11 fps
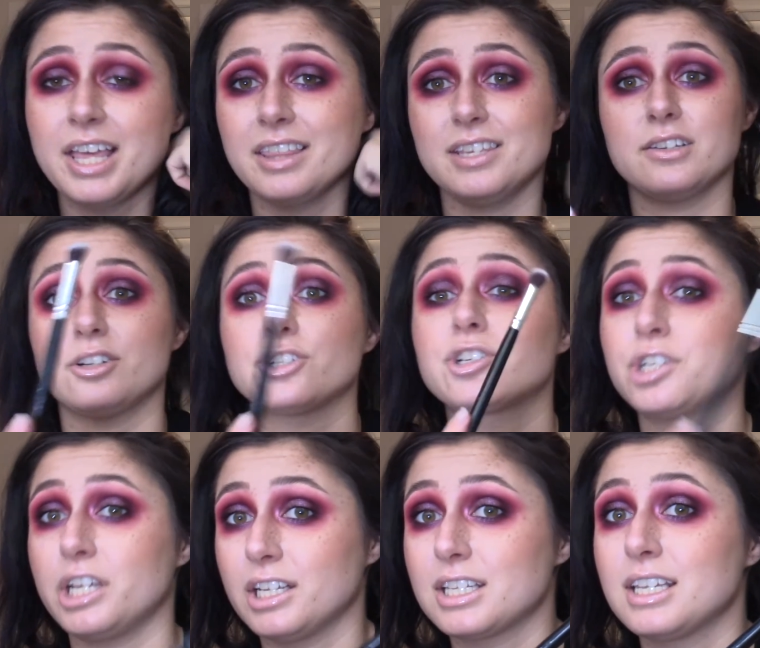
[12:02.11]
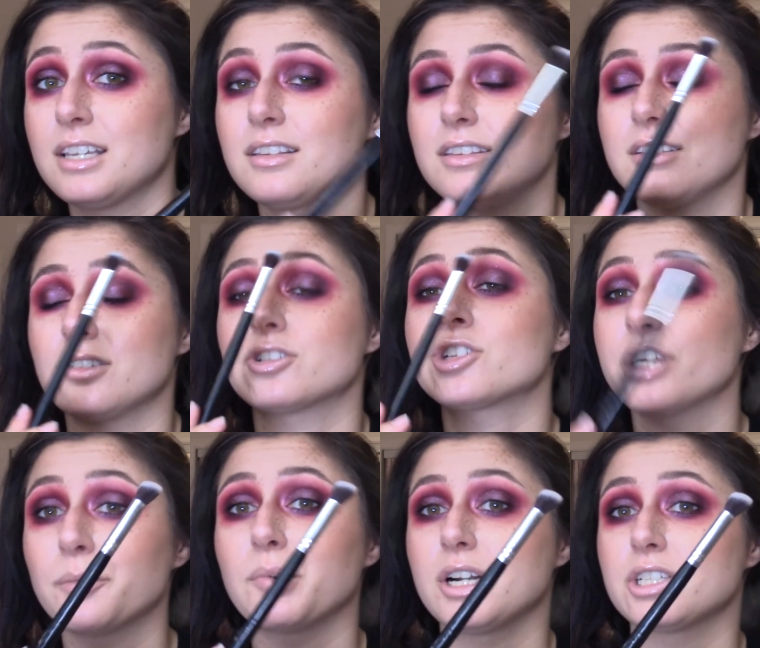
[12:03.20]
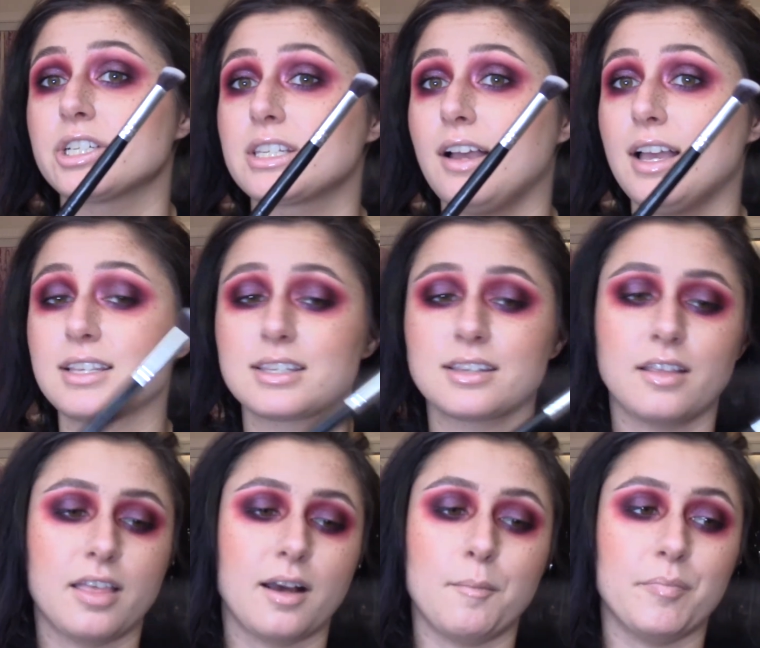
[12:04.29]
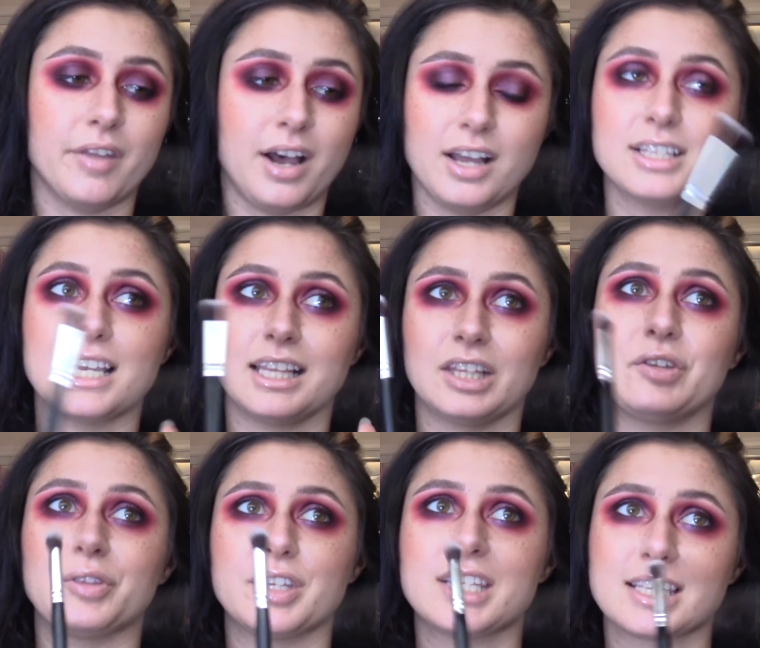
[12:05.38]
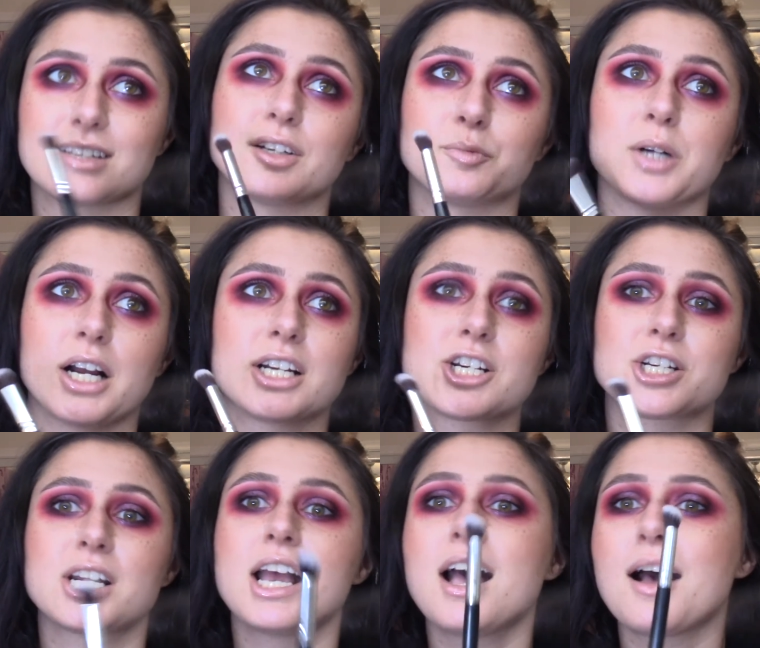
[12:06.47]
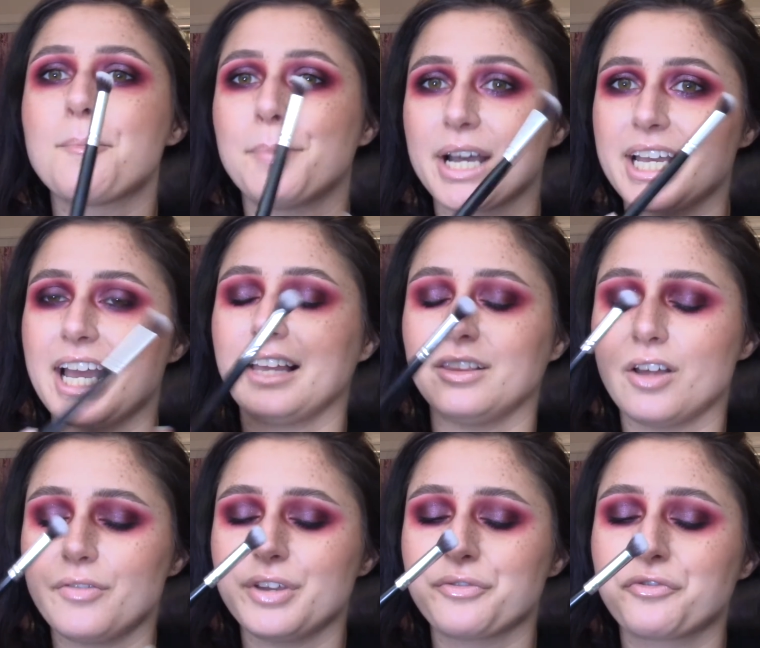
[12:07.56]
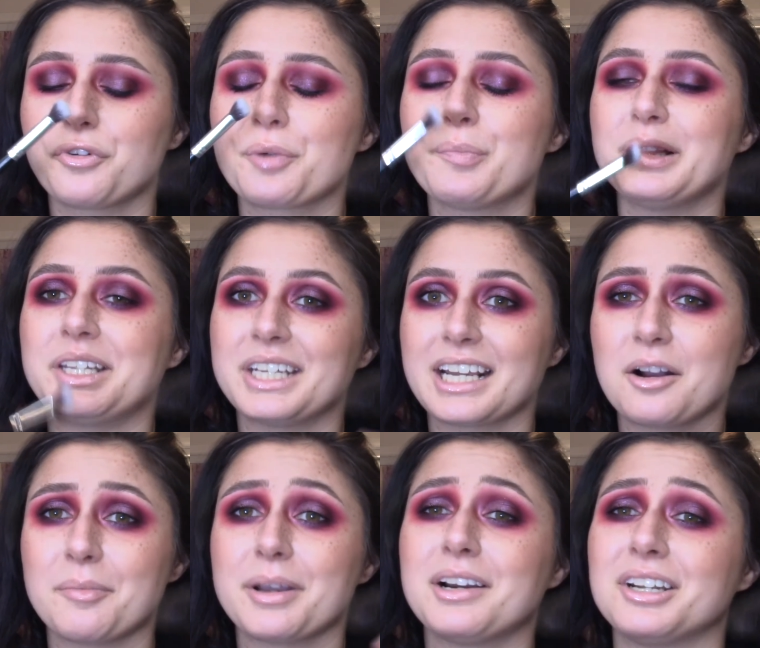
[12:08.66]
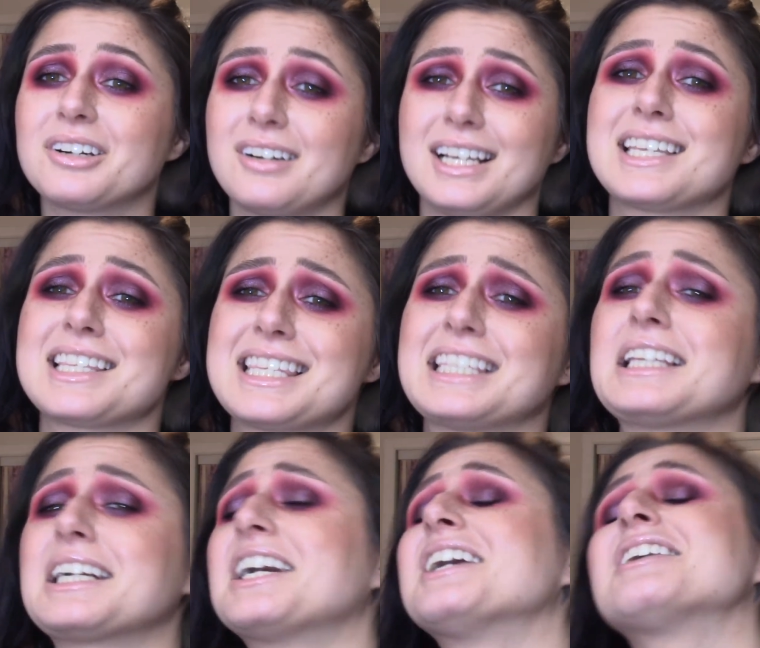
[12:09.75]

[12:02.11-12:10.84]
These are shit brushes, guys. I'm not telling you this is a good brush, but I love it for blending out my under eye concealer.